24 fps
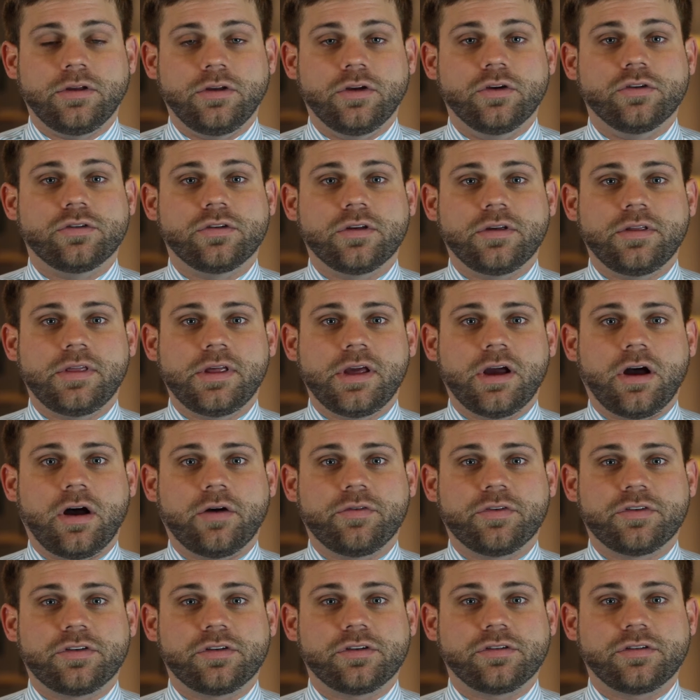Usually, the
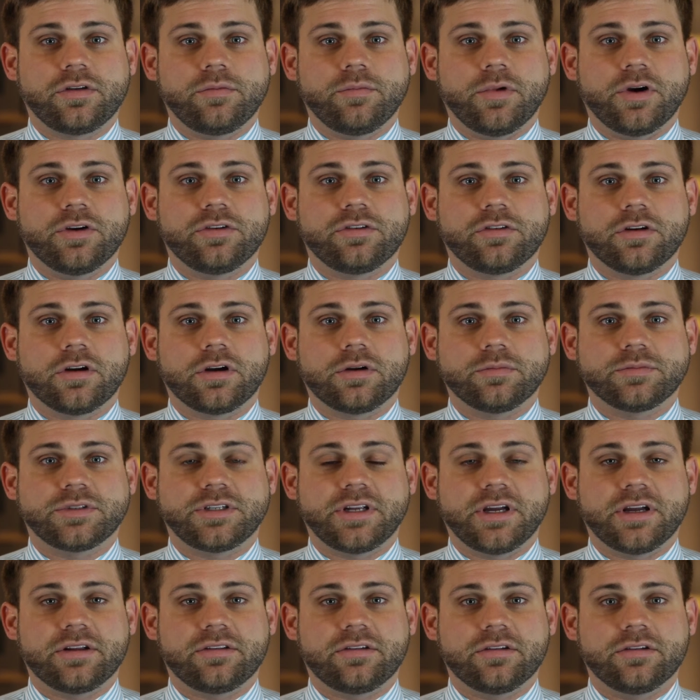officers in most
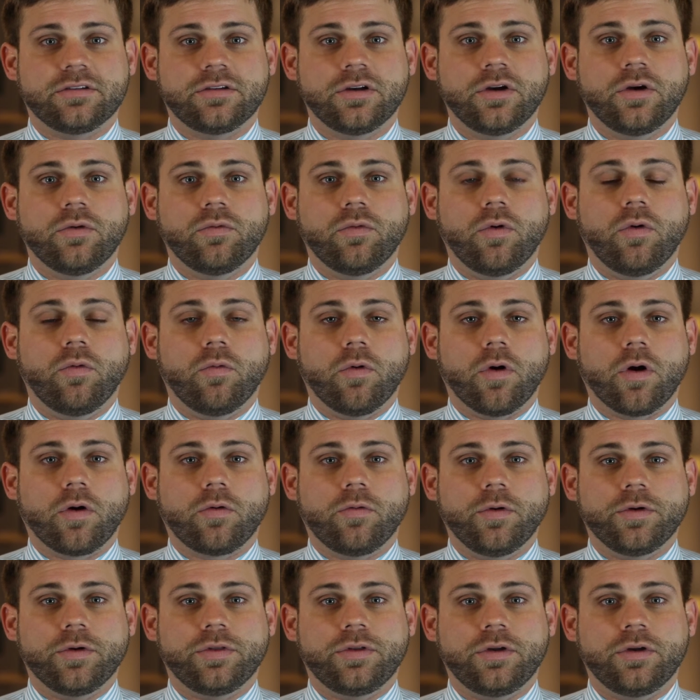circumstances will
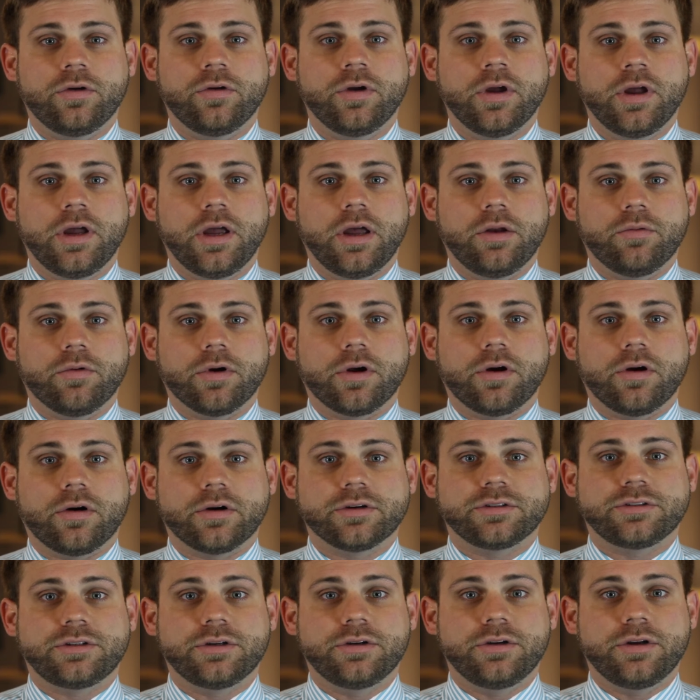work with you in
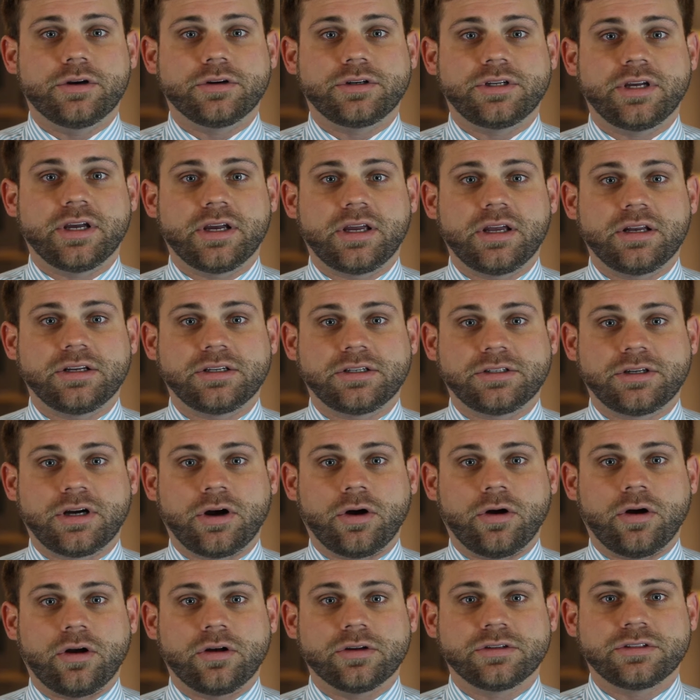regards to your ticket
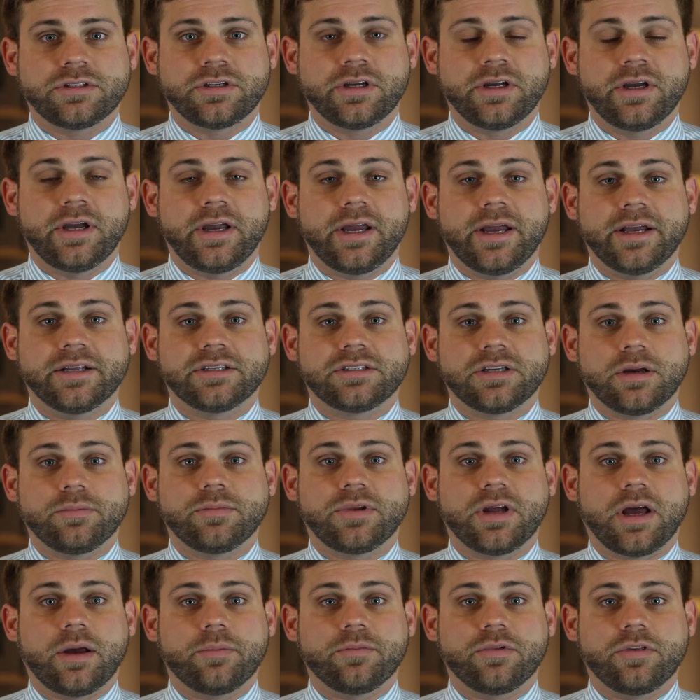cost and
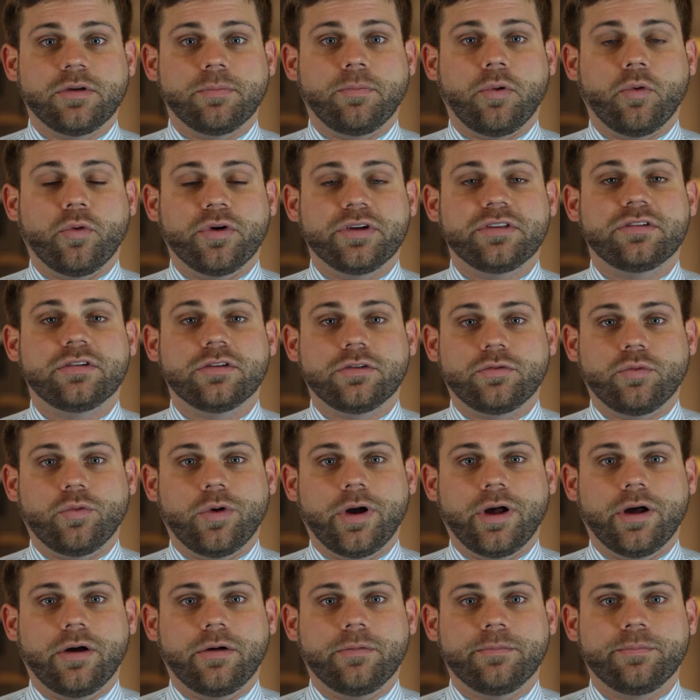sometimes the points as
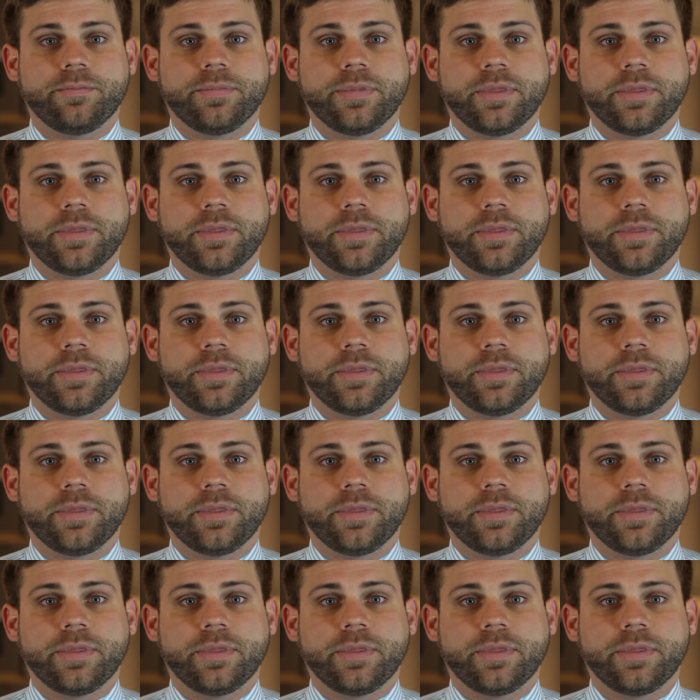well.